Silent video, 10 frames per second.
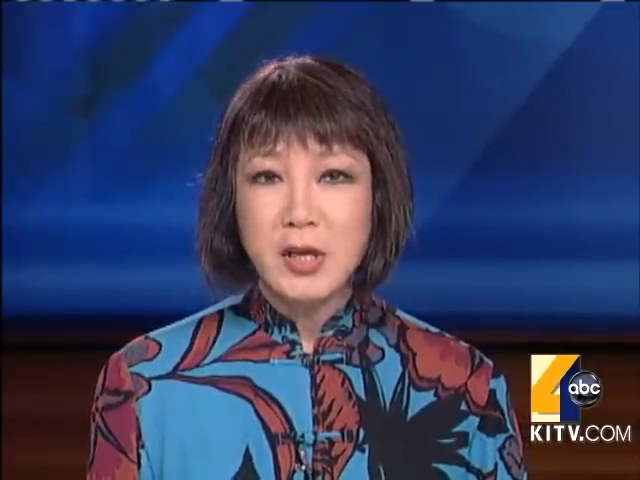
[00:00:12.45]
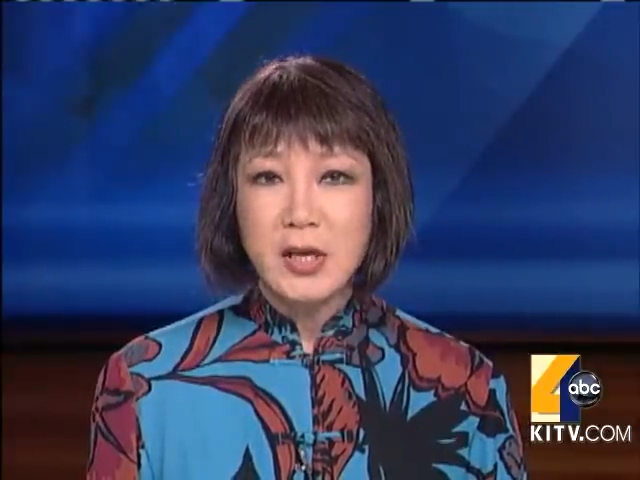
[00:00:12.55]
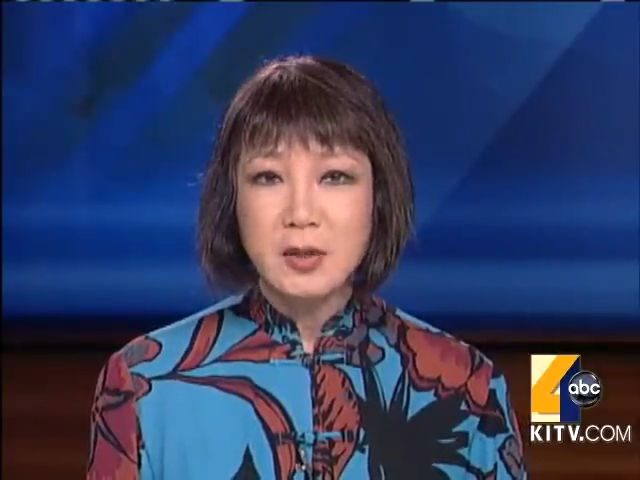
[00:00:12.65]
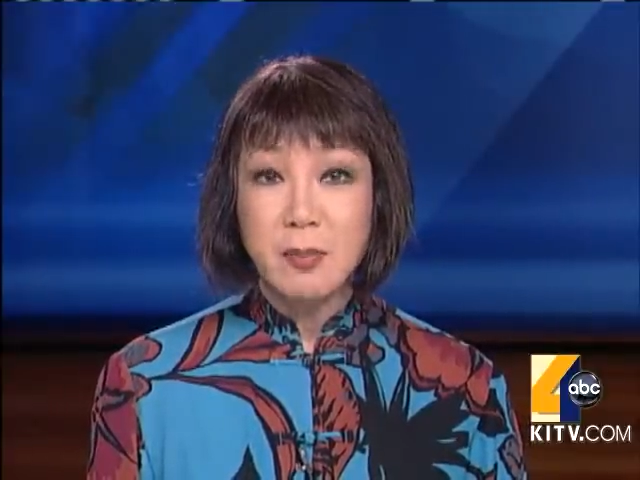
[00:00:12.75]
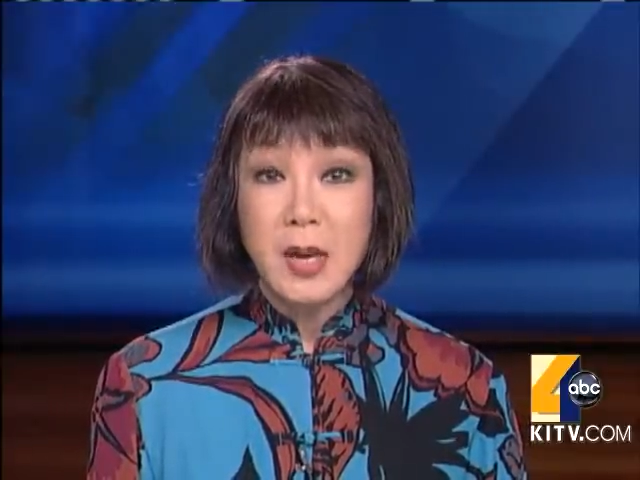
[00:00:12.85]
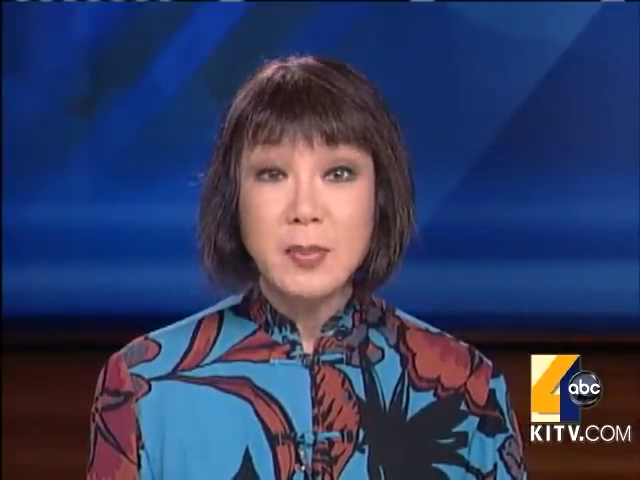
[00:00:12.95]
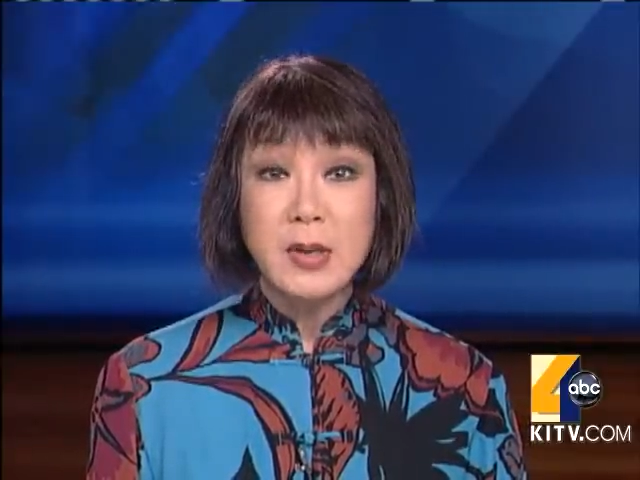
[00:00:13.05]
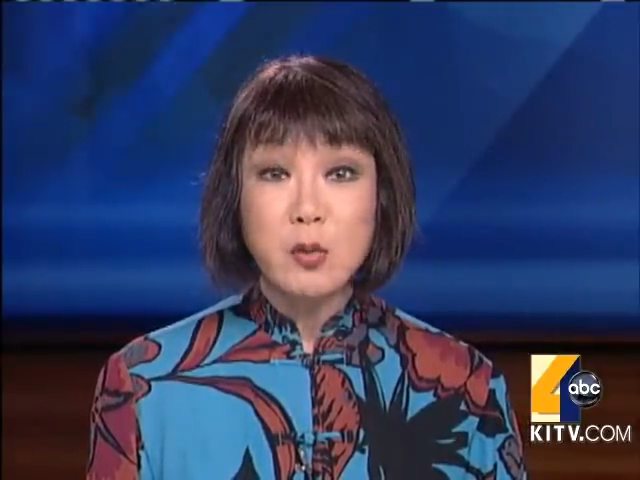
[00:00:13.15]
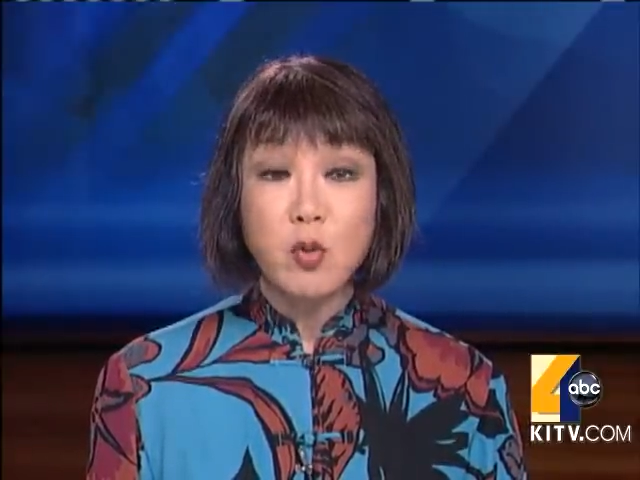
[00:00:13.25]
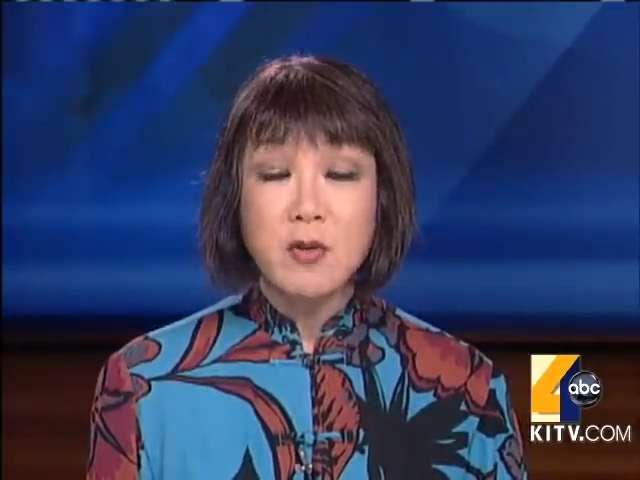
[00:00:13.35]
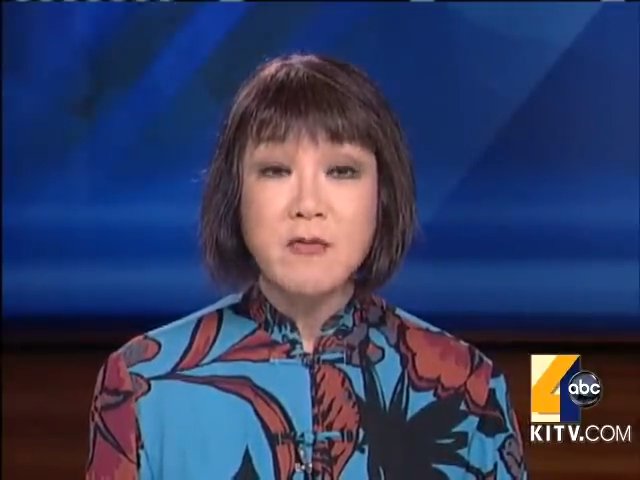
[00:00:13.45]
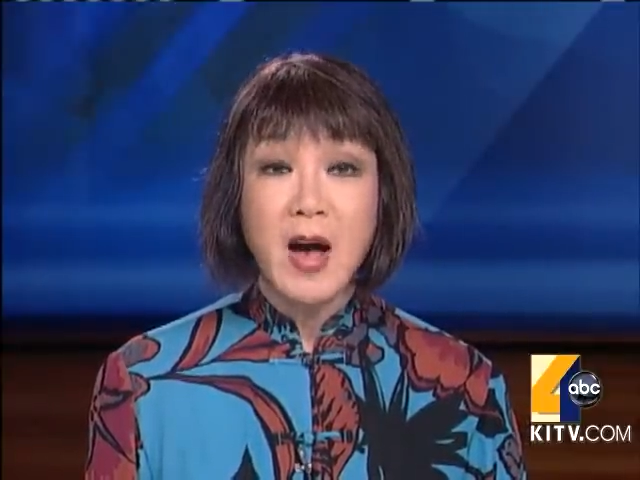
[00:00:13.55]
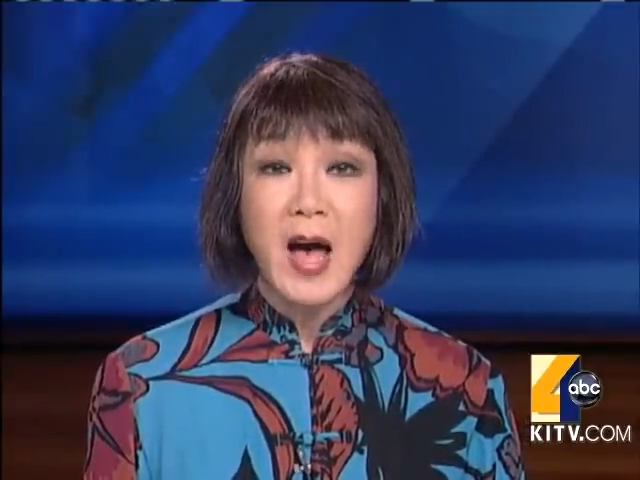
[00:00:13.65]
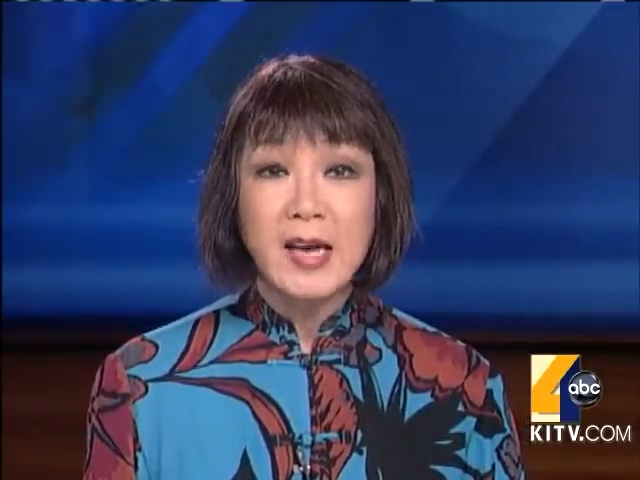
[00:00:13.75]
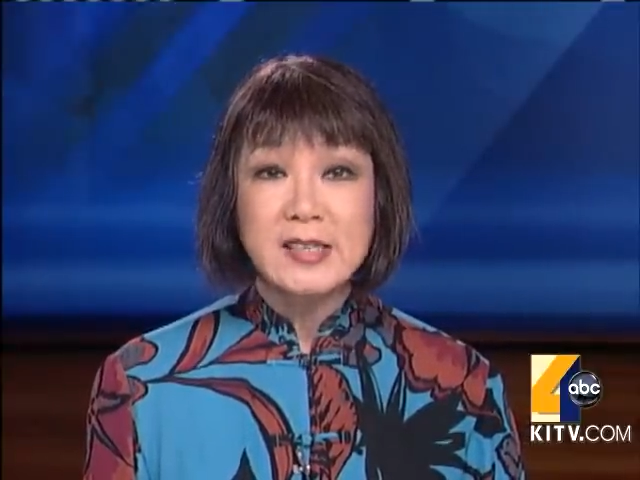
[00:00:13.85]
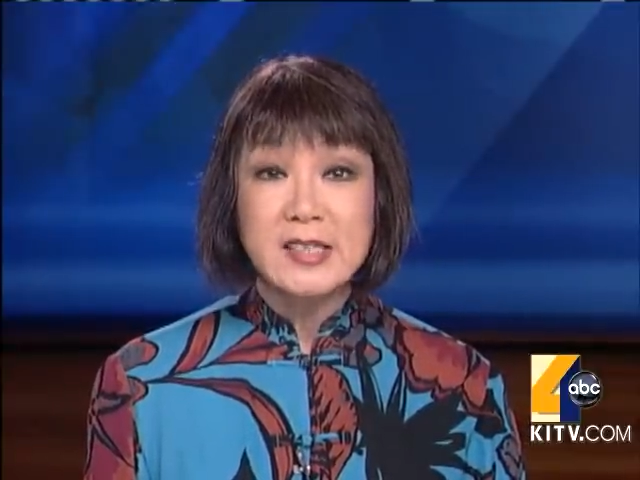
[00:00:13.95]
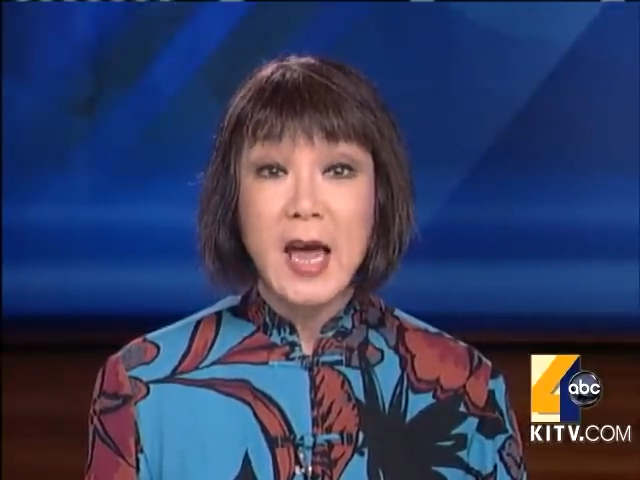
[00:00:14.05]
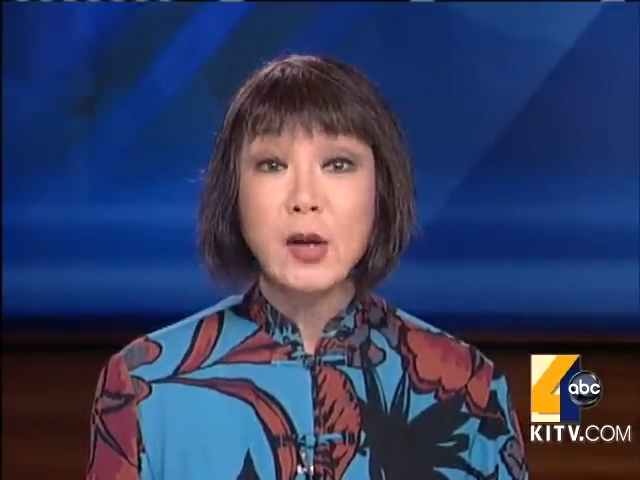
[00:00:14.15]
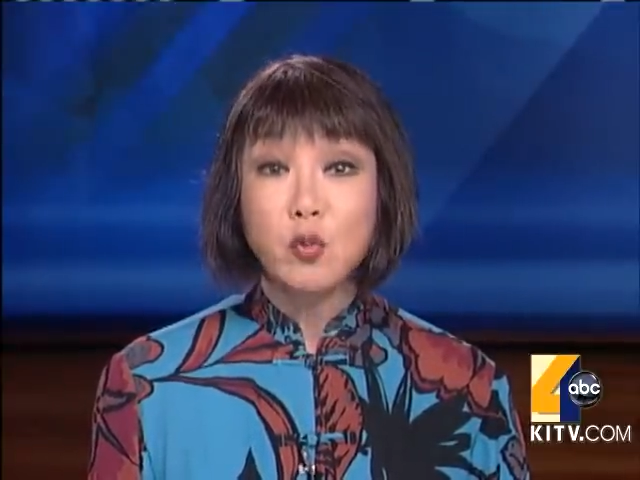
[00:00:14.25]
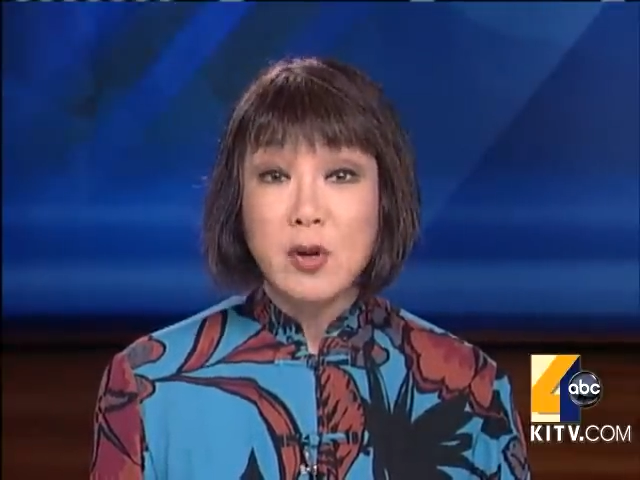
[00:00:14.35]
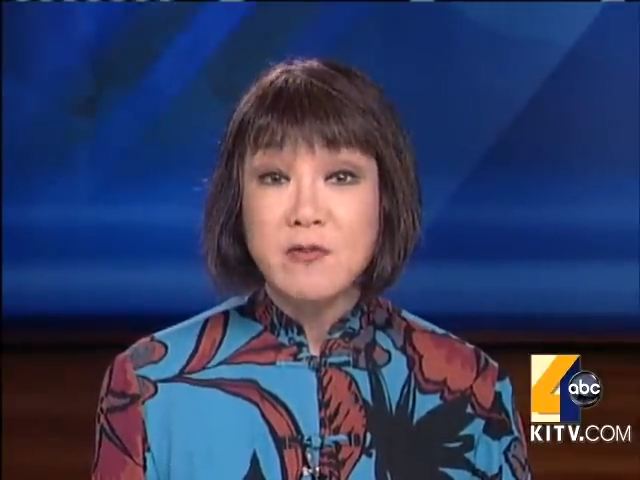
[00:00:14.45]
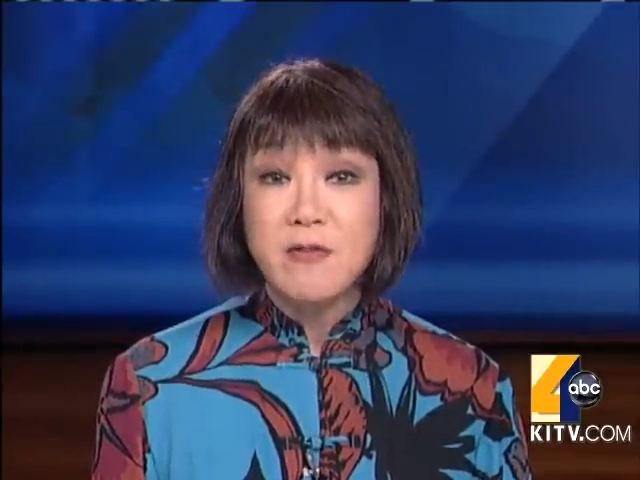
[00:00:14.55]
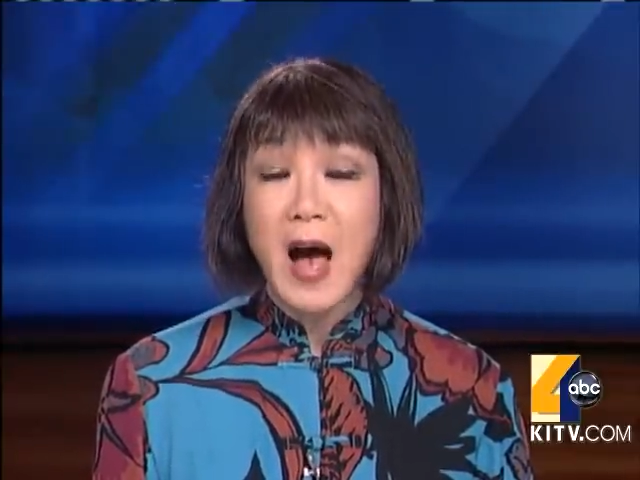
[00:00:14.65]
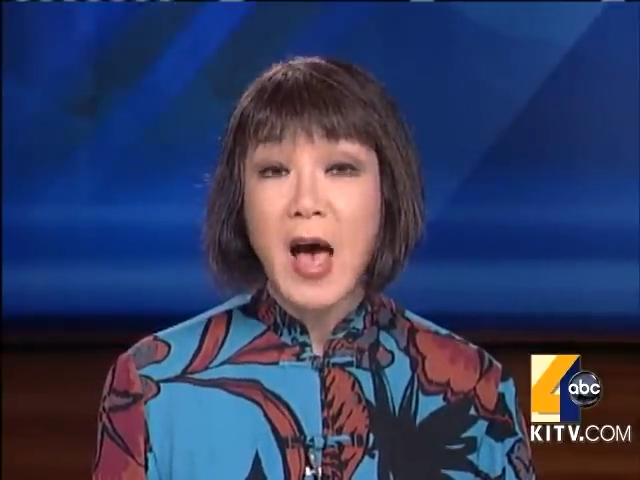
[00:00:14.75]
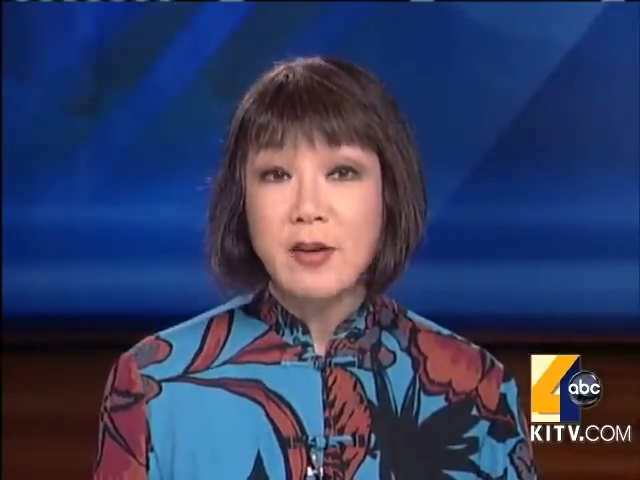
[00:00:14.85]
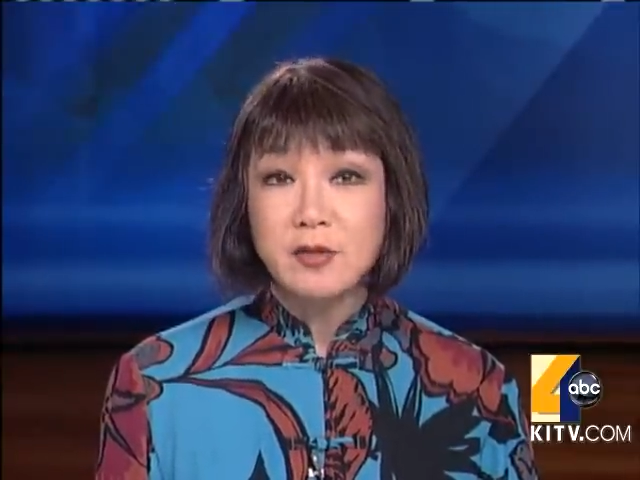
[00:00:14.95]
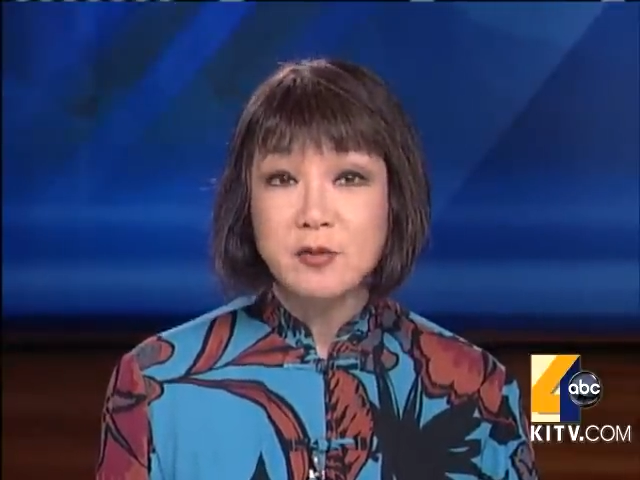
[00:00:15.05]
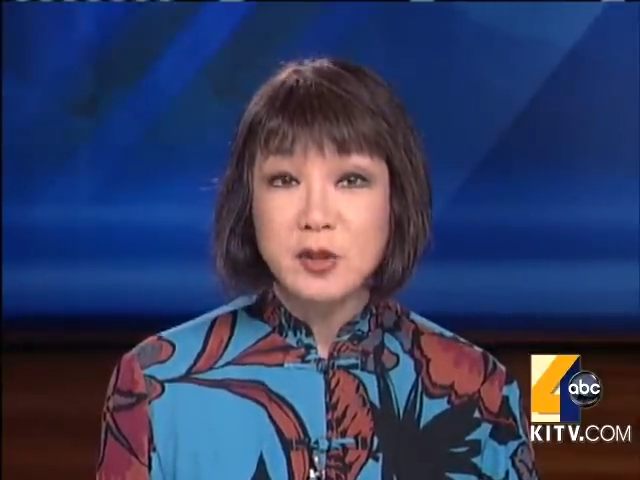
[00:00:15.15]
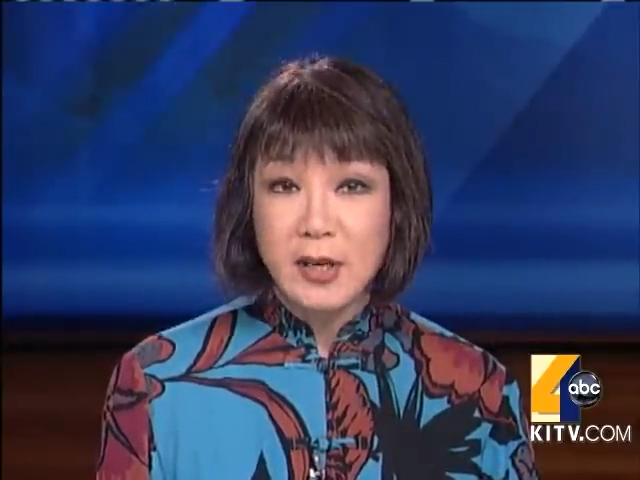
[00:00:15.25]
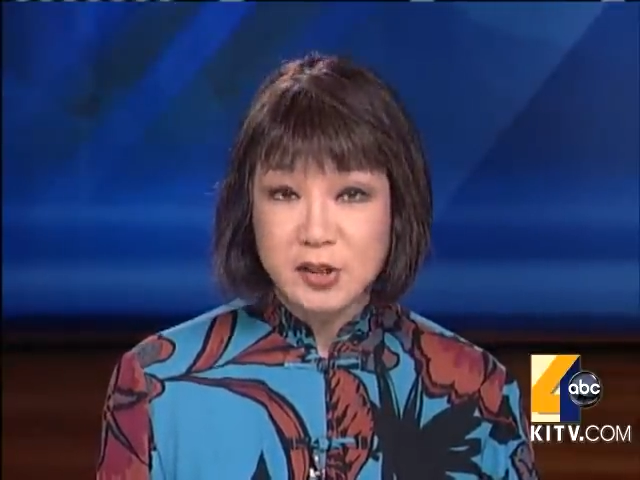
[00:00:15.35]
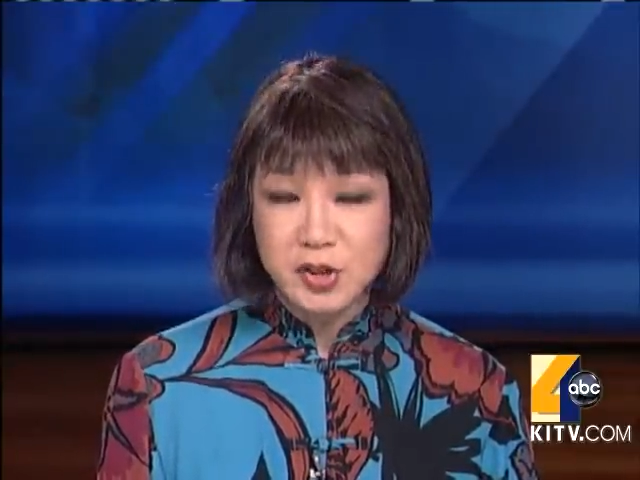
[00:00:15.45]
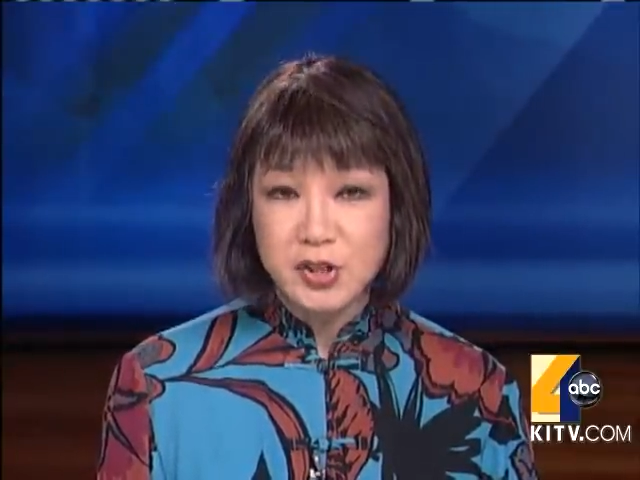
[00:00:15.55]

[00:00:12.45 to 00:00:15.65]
it may be revised and revived for next